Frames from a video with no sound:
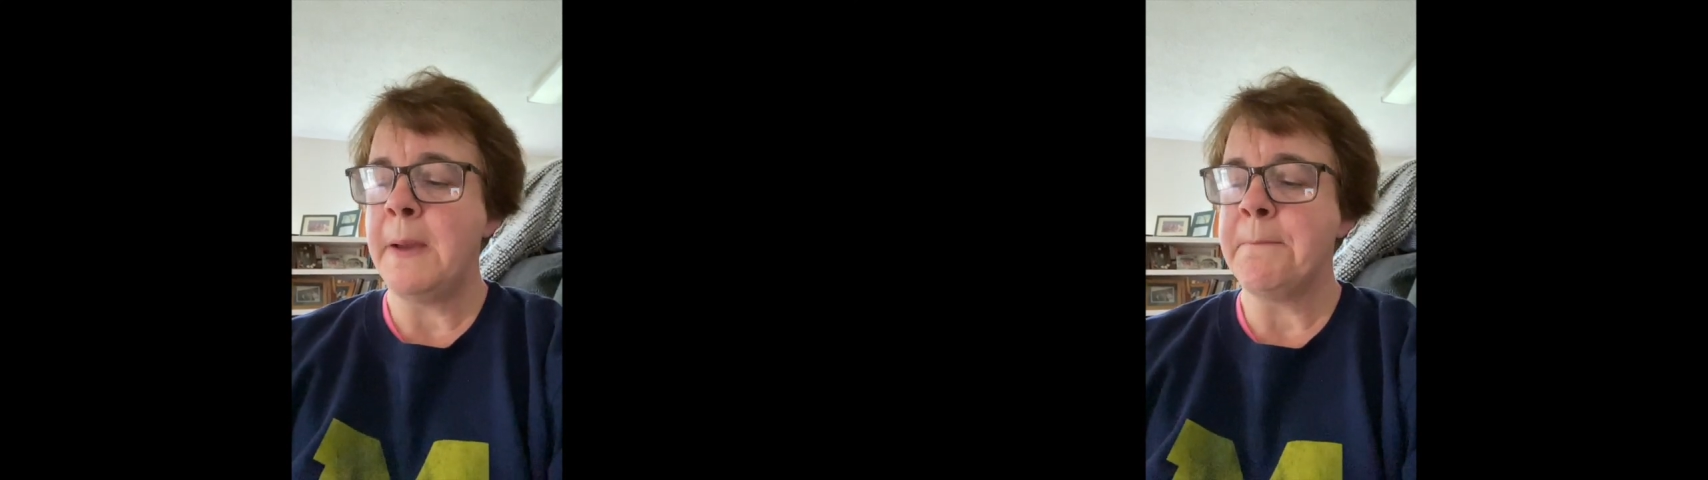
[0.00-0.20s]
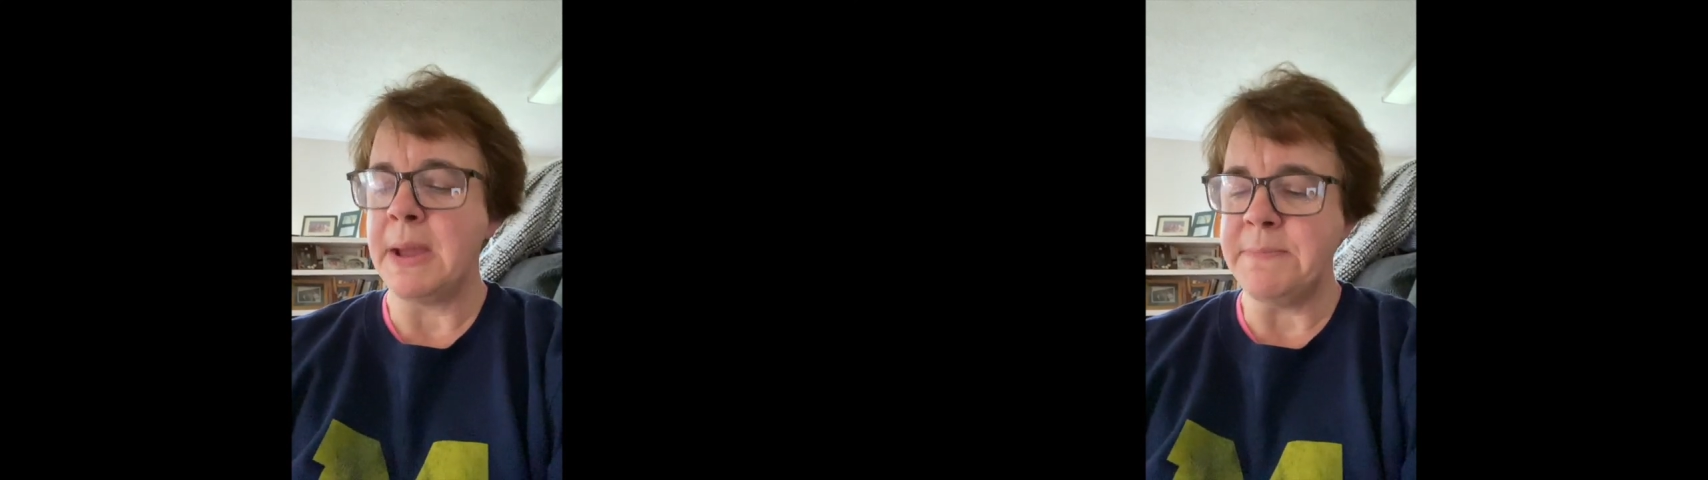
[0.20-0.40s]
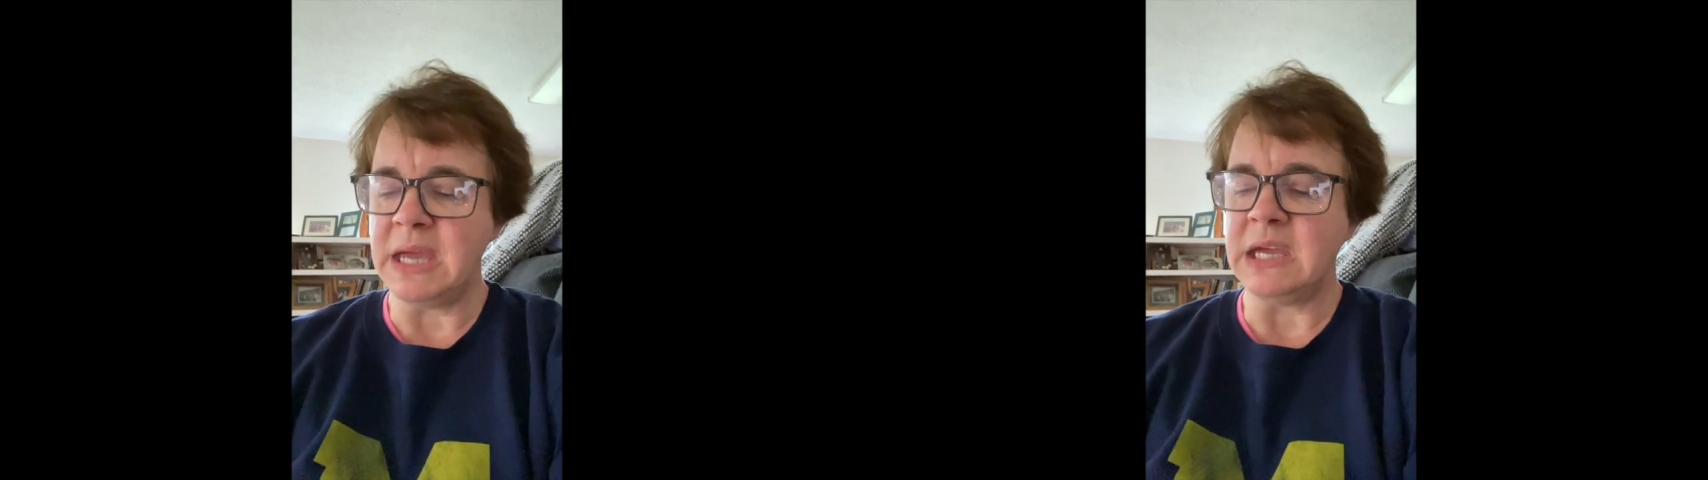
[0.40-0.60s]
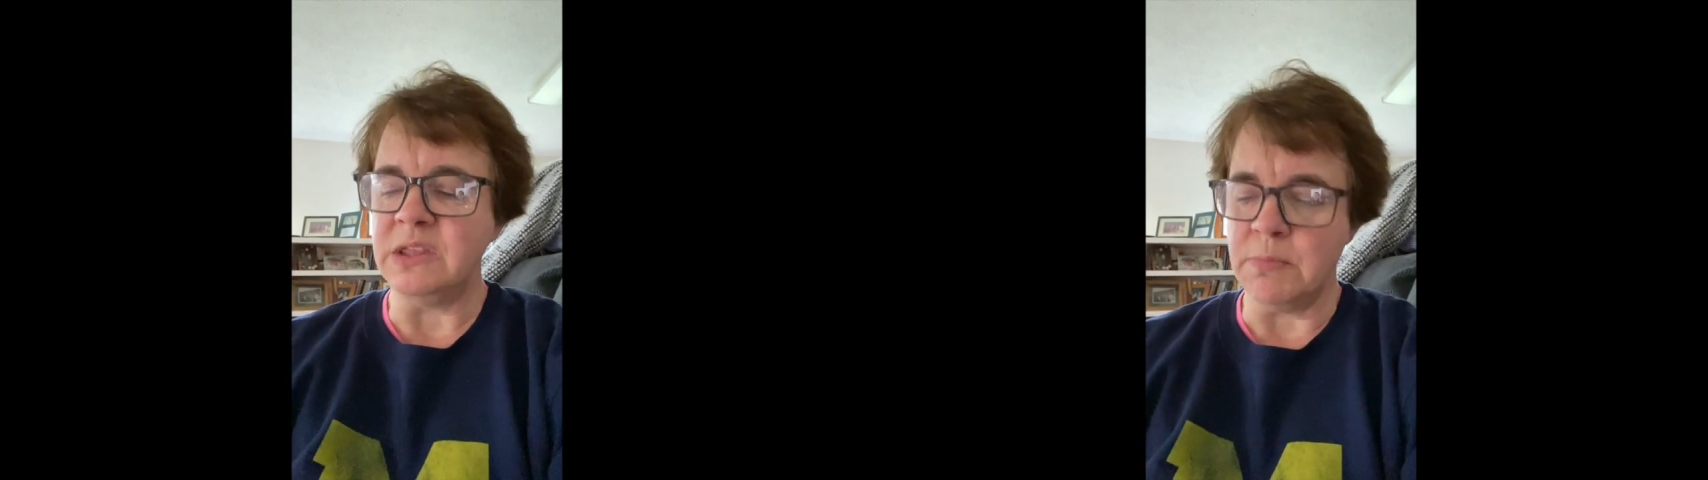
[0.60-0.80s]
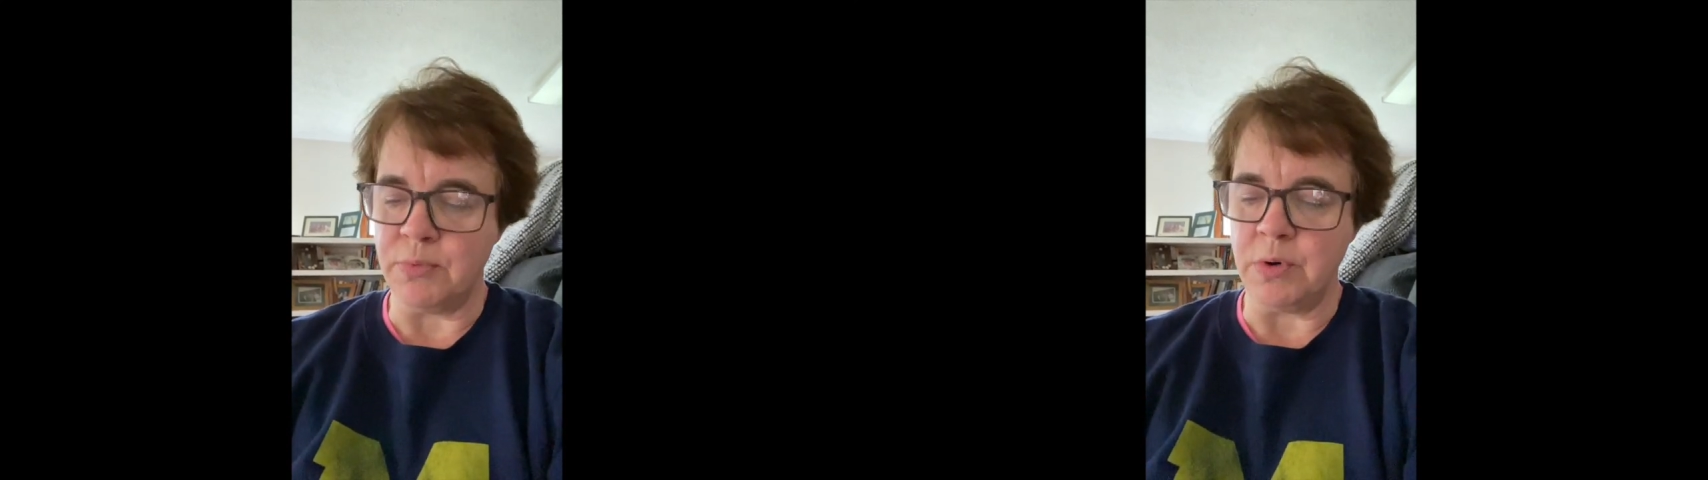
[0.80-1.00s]
by making
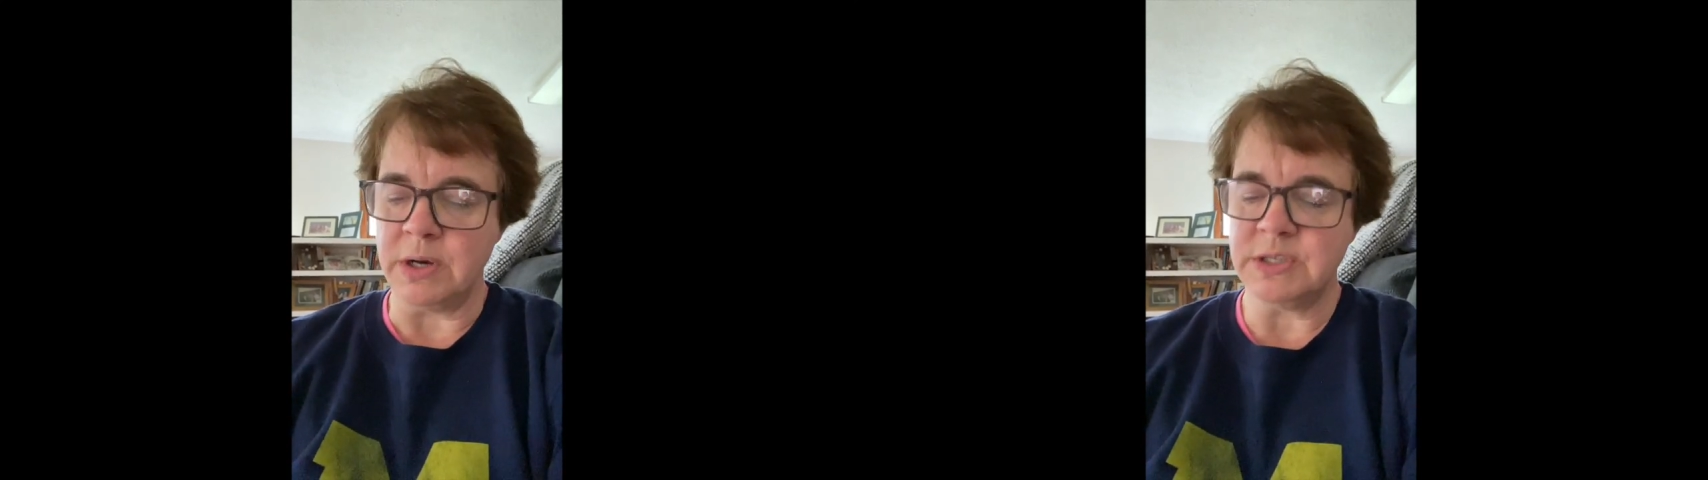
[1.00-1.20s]
the board.